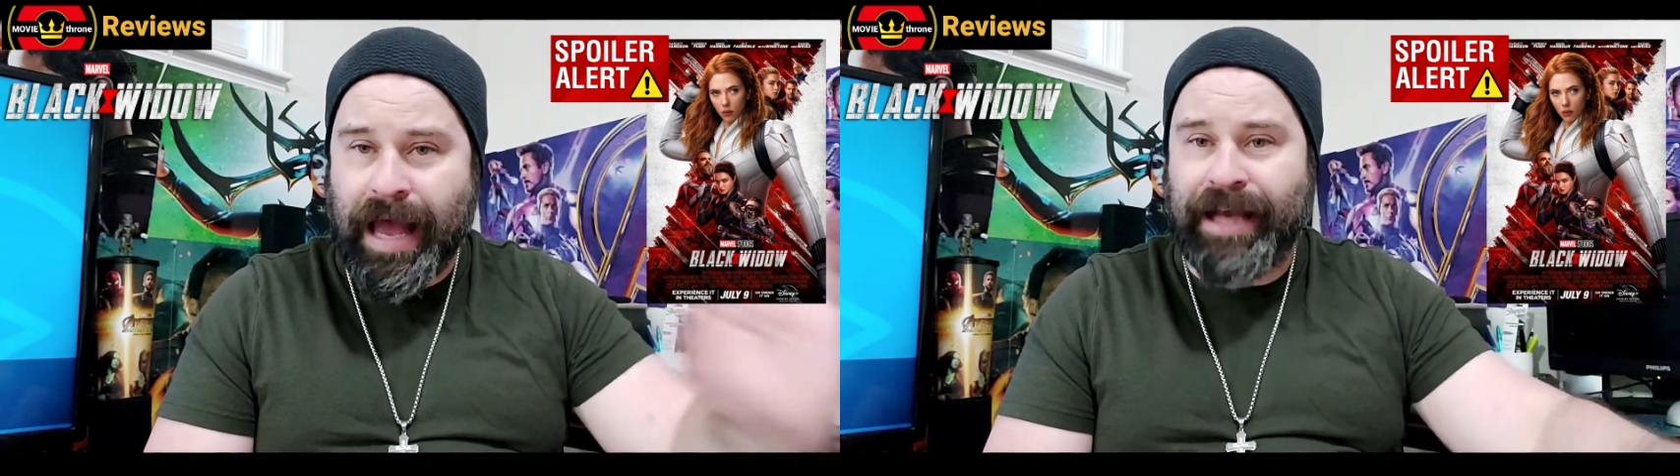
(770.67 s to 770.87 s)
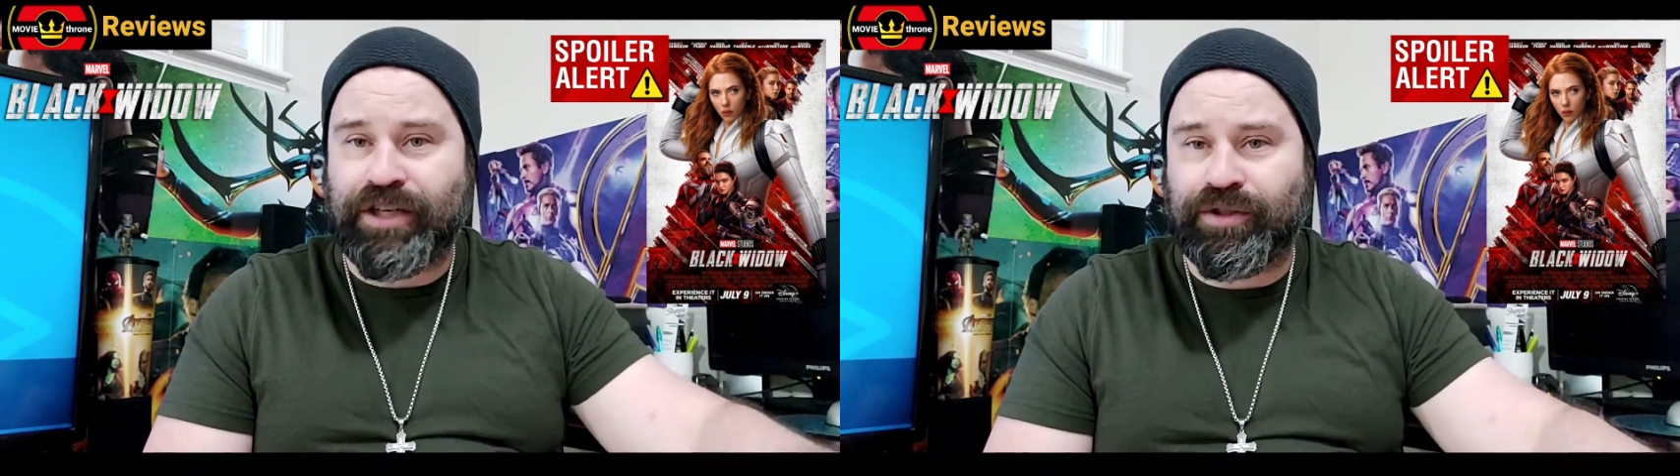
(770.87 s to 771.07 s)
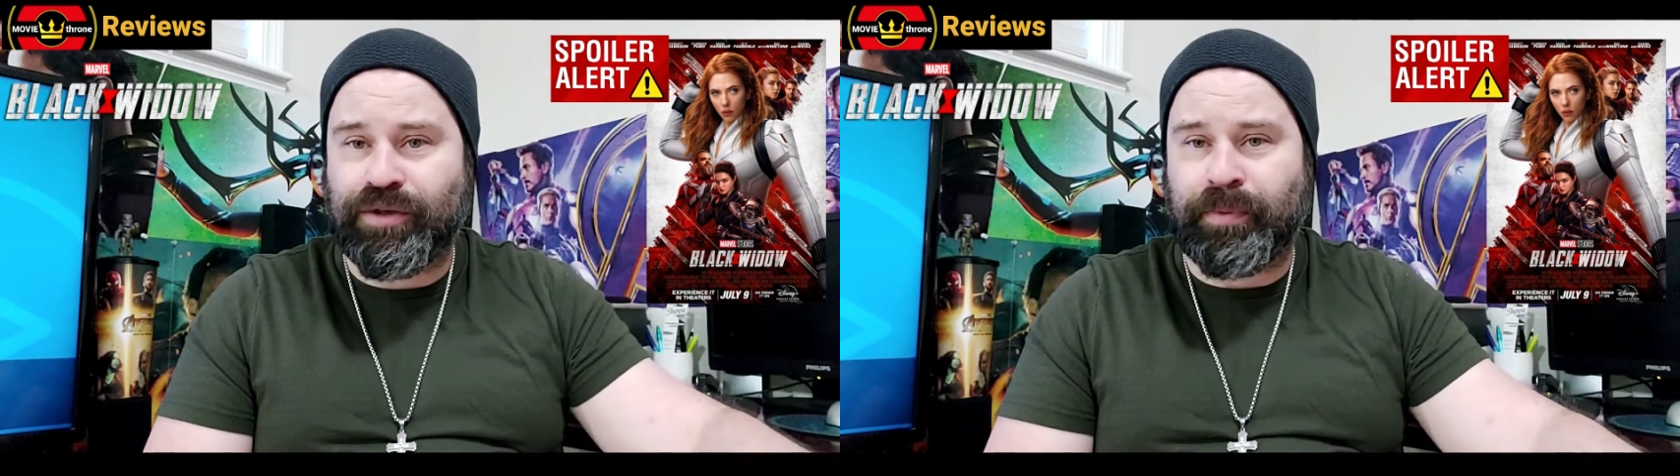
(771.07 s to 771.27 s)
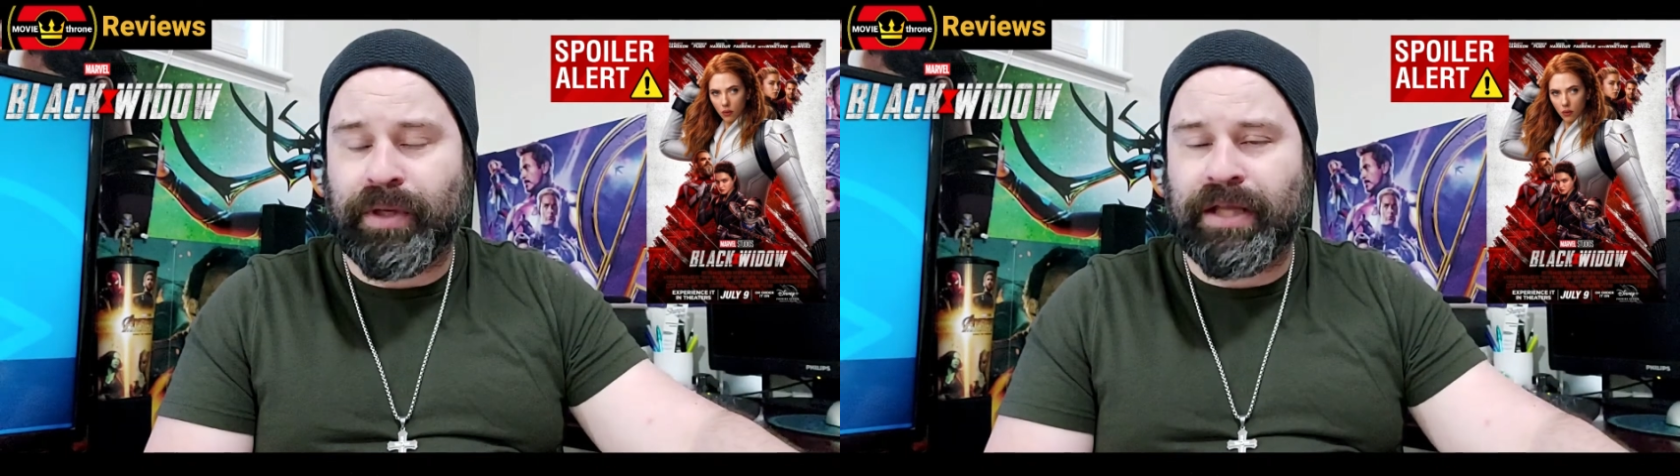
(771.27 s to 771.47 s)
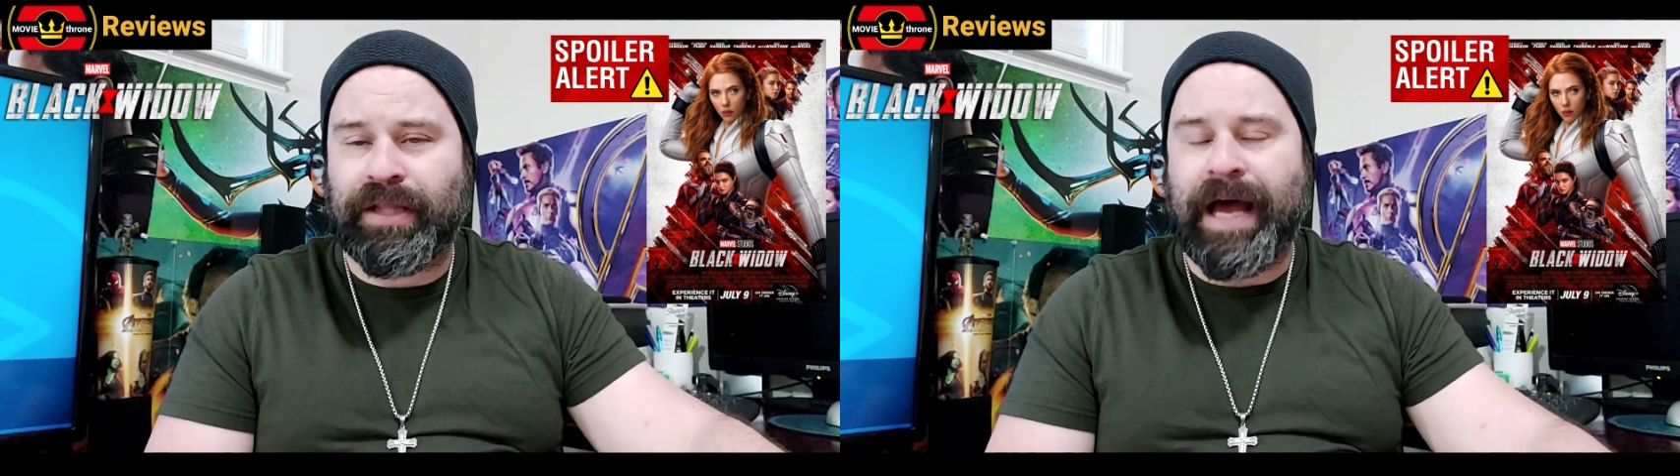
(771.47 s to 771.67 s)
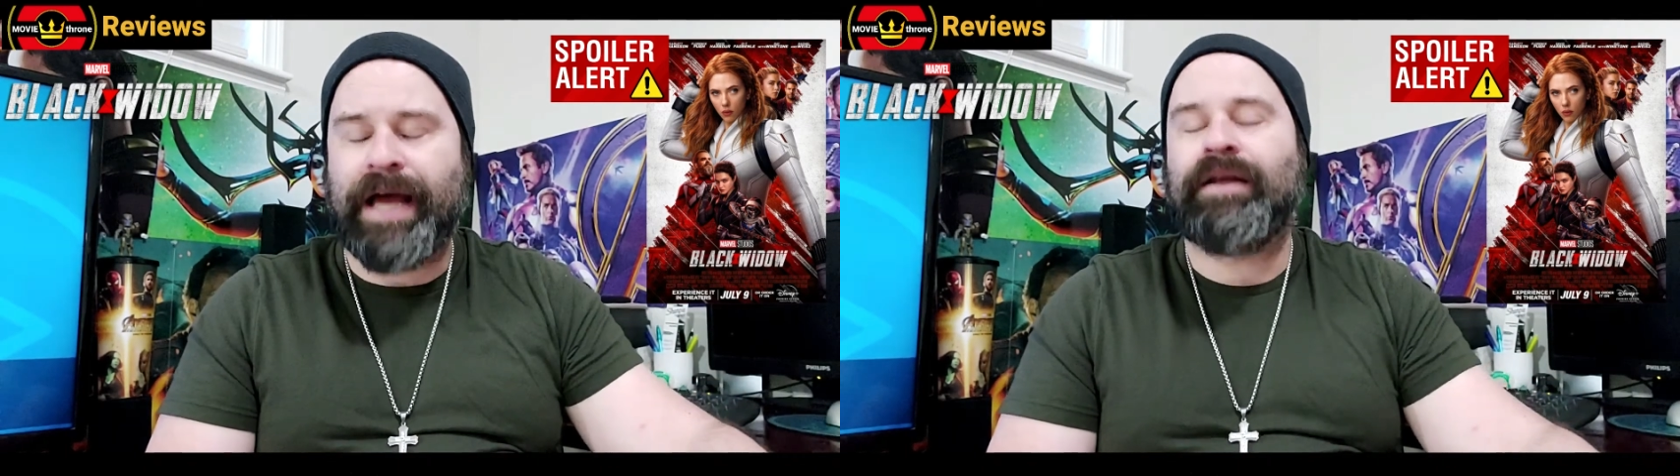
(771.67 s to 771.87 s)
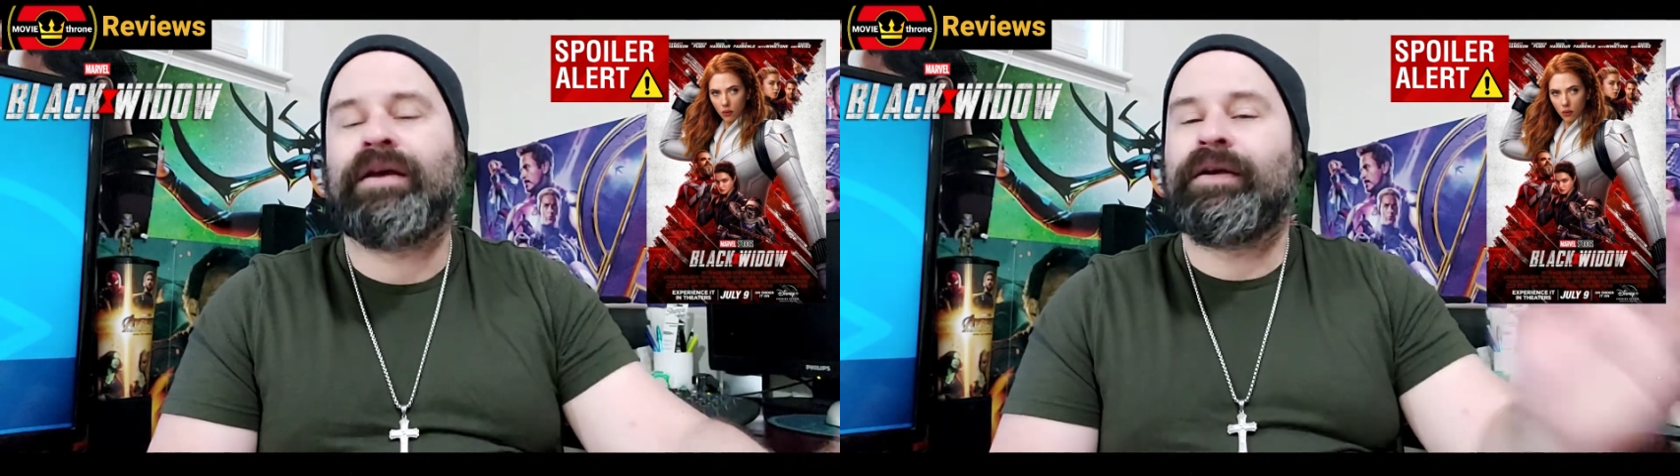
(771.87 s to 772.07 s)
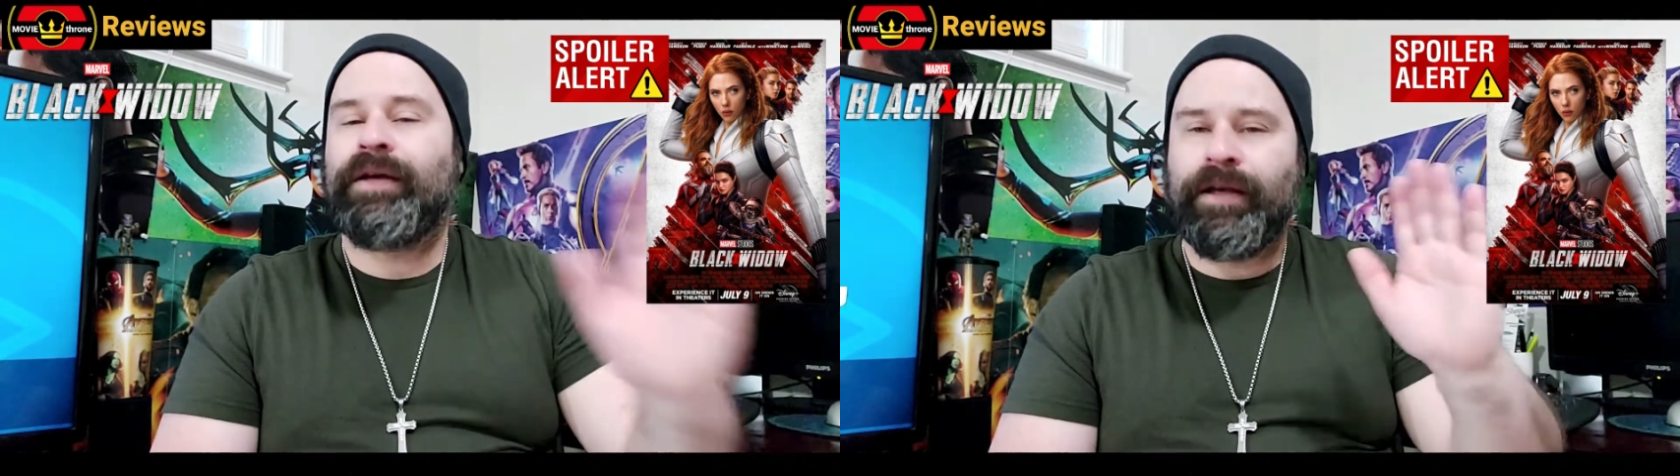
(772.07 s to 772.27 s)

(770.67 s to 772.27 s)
actress who played that,